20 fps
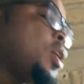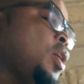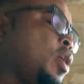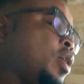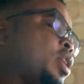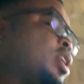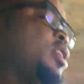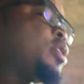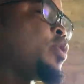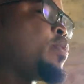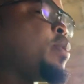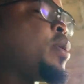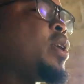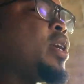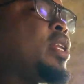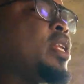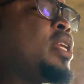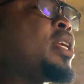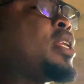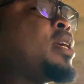Okay, so Moi,
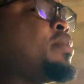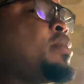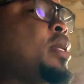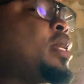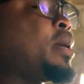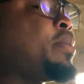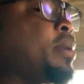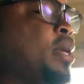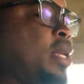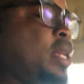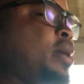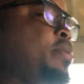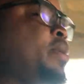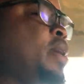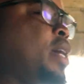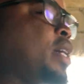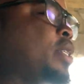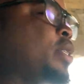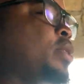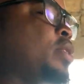let me
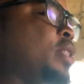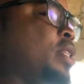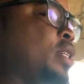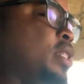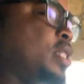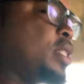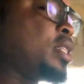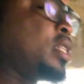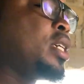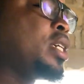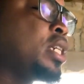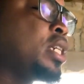ask you this.